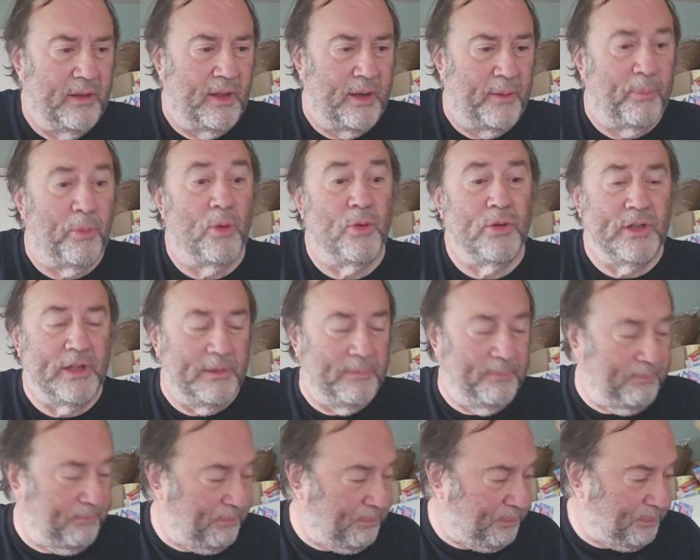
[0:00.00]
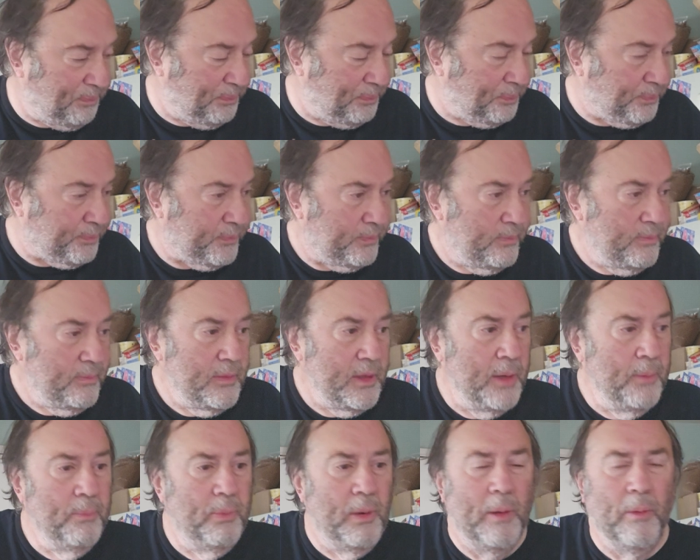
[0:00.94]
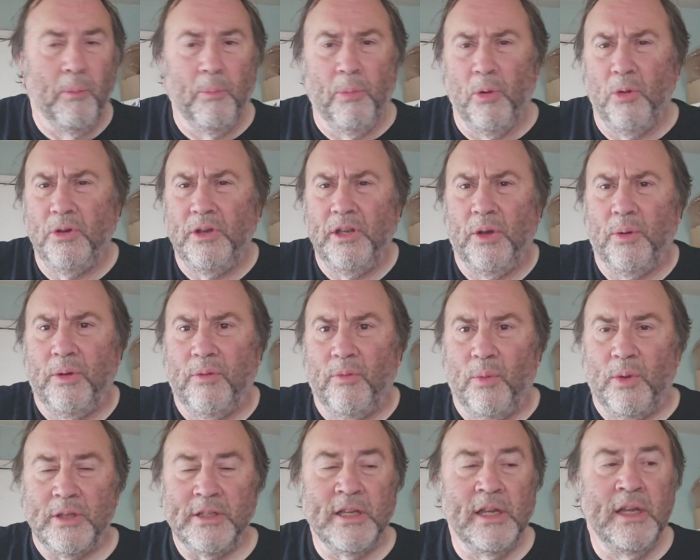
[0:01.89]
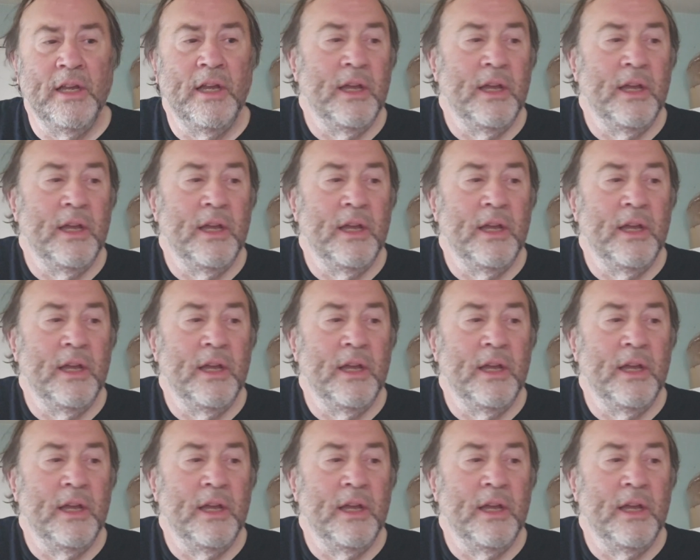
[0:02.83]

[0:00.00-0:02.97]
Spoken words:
protein. Primal protein, whatever it was.